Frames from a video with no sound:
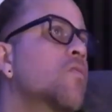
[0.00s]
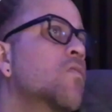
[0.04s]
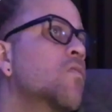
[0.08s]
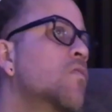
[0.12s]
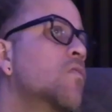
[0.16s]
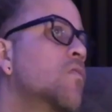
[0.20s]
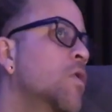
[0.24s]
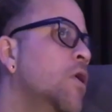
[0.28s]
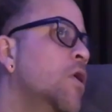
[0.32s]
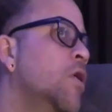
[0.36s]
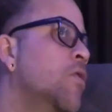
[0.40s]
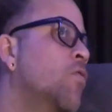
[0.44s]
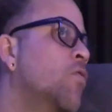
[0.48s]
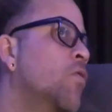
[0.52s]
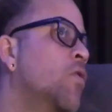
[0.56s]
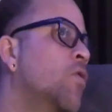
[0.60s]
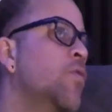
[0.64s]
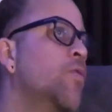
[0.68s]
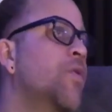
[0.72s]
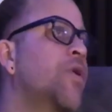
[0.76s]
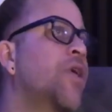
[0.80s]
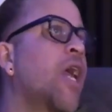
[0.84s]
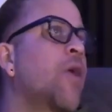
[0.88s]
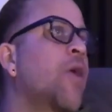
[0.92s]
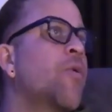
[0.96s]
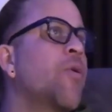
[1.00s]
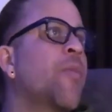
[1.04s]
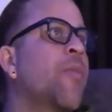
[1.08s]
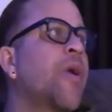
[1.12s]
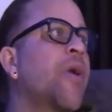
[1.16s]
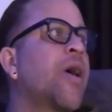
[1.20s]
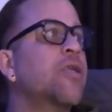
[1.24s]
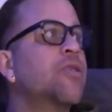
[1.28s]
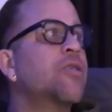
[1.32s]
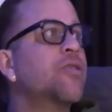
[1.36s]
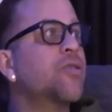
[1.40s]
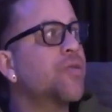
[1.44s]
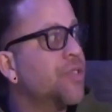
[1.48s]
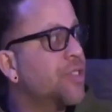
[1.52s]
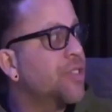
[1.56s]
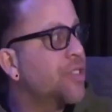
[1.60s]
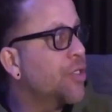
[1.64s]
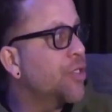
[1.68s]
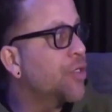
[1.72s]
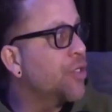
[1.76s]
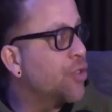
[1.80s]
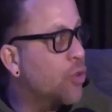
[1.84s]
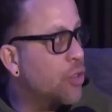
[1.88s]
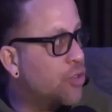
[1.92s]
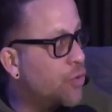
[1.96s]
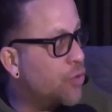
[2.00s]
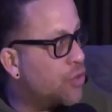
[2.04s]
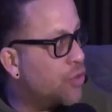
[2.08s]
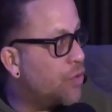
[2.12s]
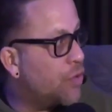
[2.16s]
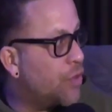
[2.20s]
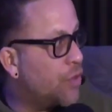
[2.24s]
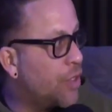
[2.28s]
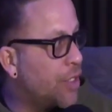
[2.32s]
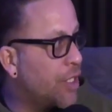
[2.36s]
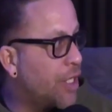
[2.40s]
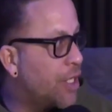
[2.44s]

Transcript: even when you became a manager, you still didn't know what you was doing yet.